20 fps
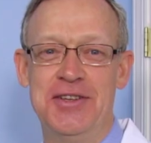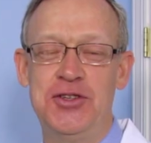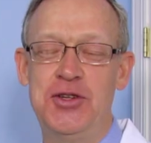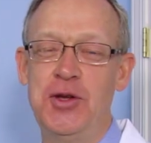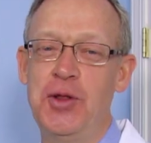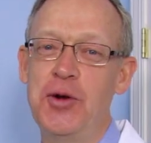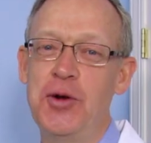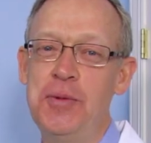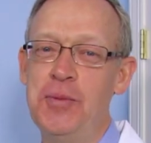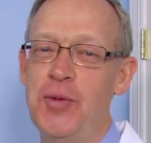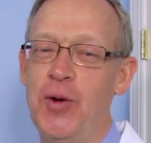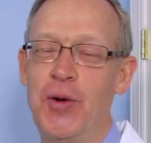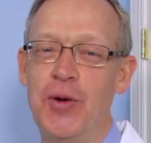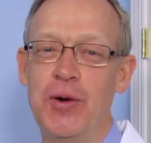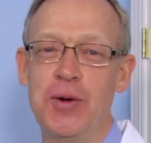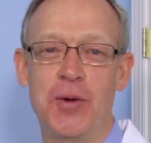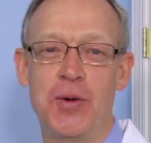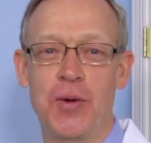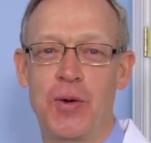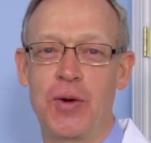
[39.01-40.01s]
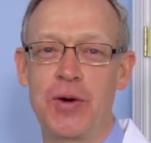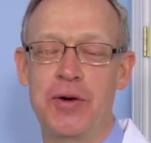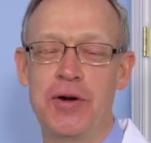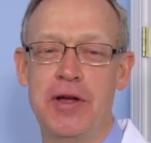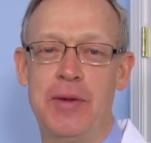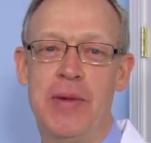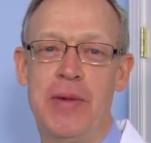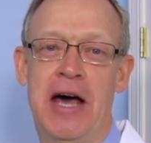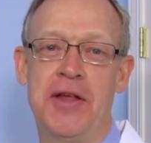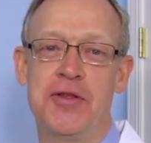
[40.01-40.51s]
To learn more or order
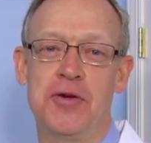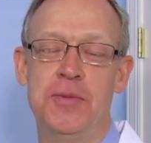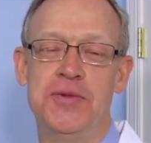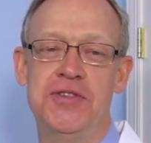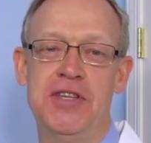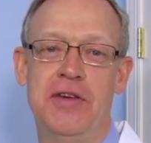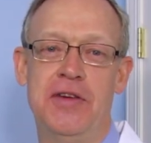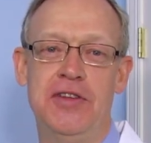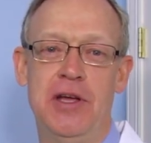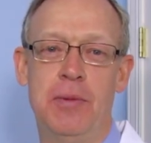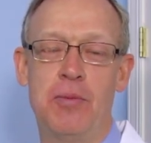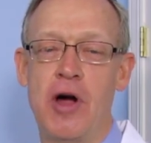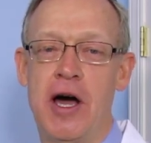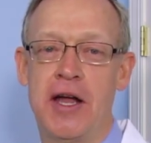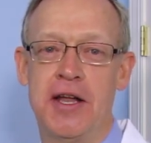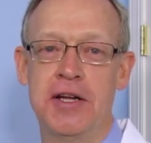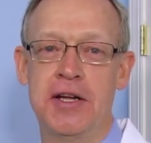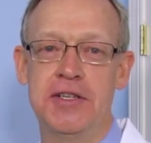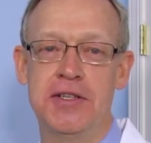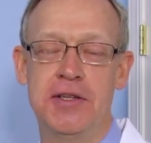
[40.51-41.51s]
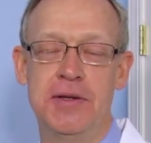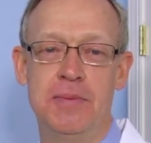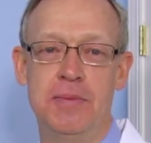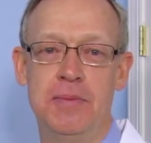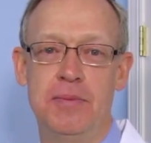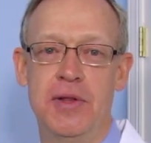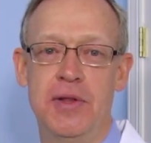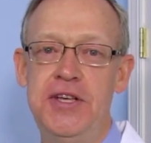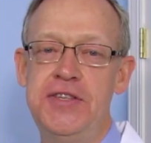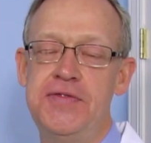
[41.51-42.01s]
a bathroom safety product,
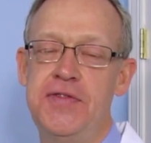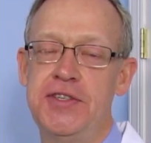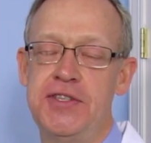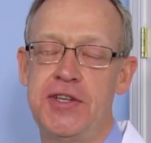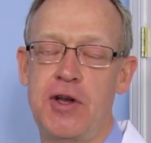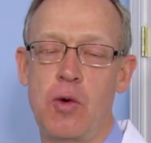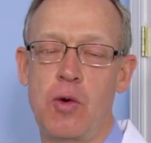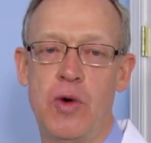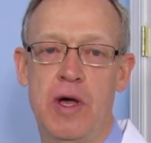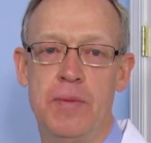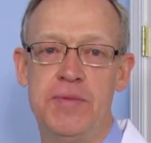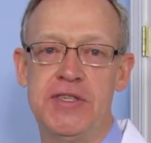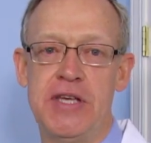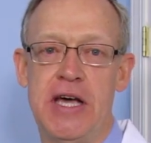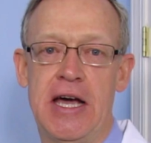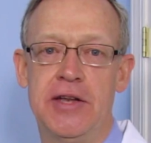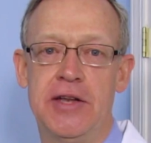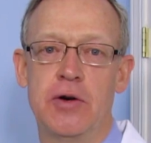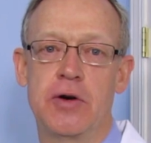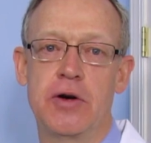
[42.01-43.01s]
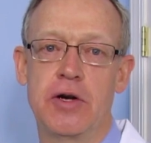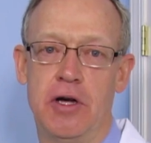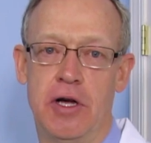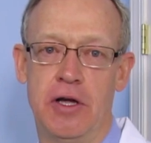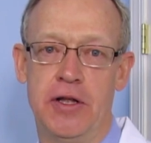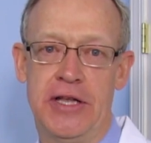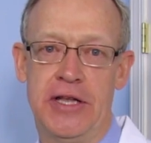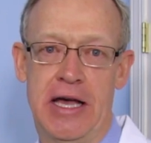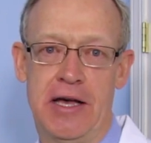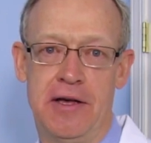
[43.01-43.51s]
please visit our website or
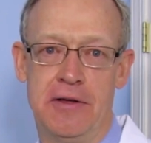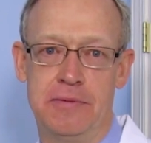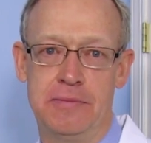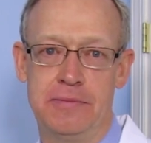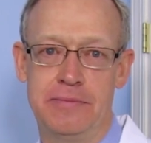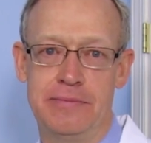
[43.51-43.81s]
call now.